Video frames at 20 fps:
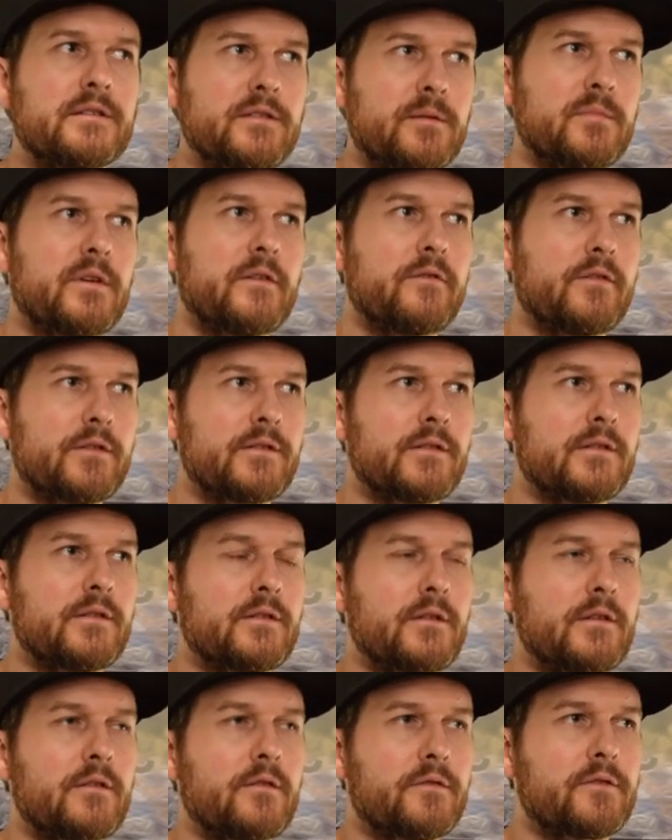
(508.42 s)
and some
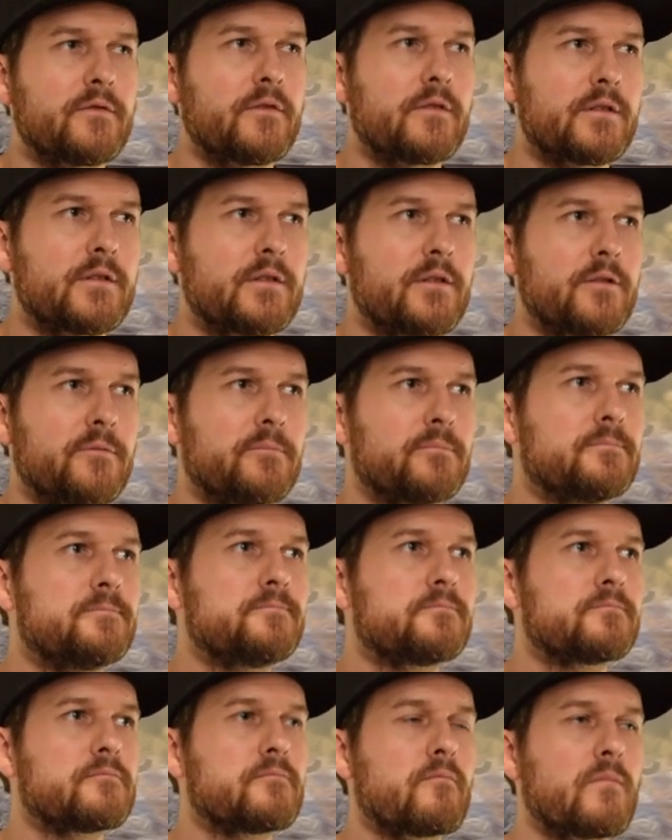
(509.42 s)
differences in those first two.
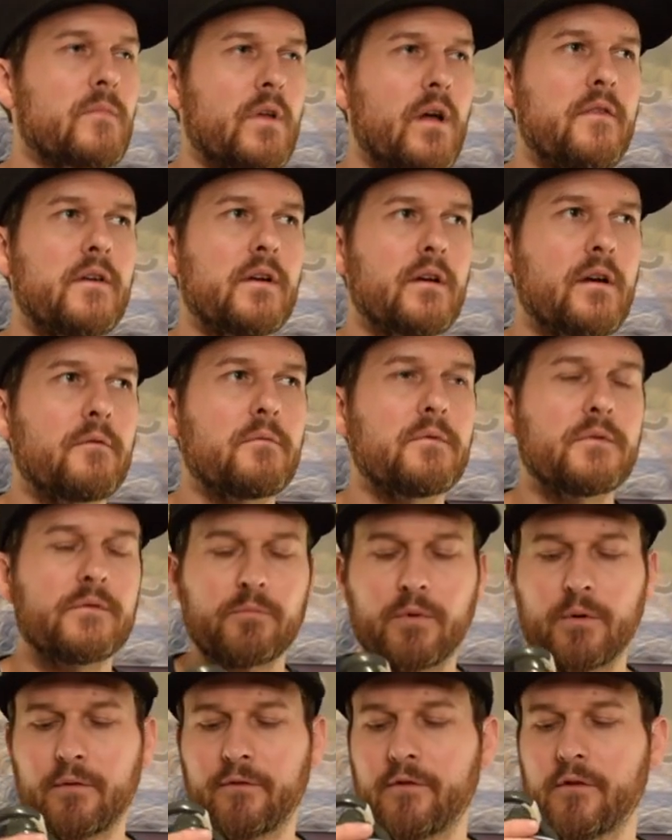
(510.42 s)
I think I
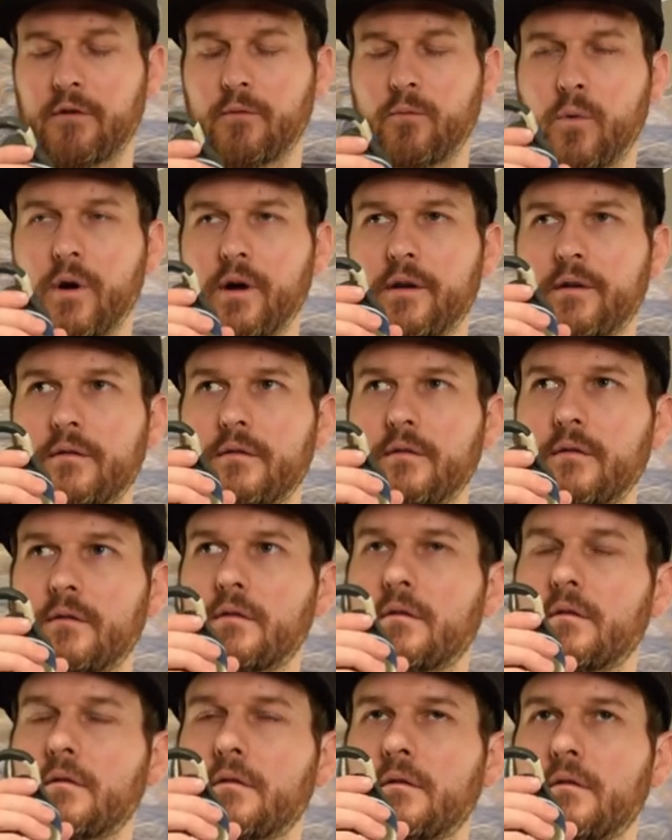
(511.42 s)
would prefer one
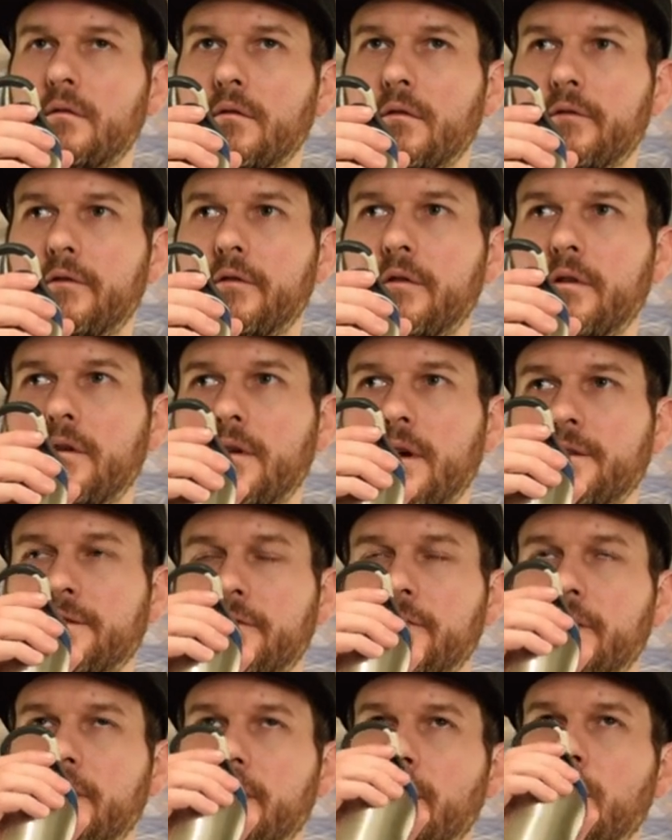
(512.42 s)
over it as
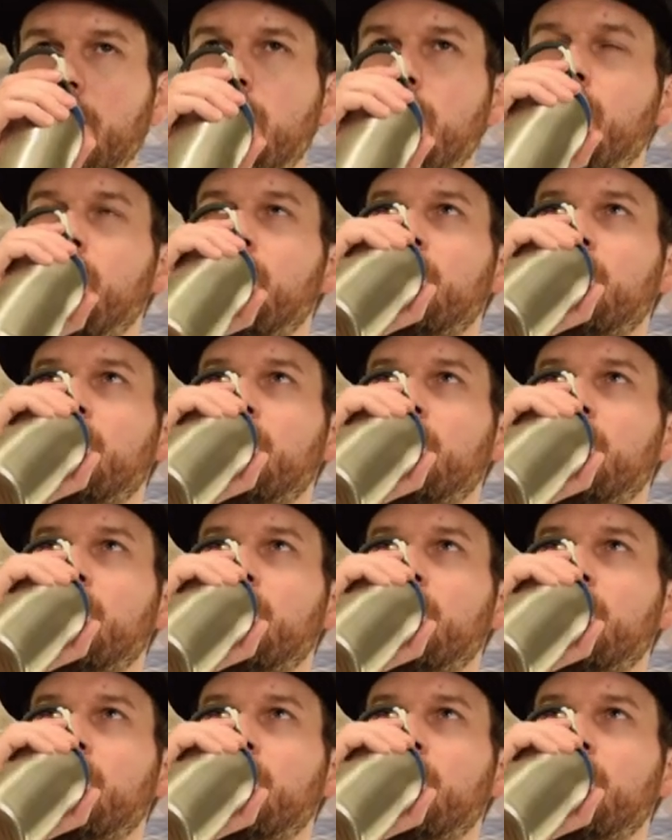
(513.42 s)
of right now.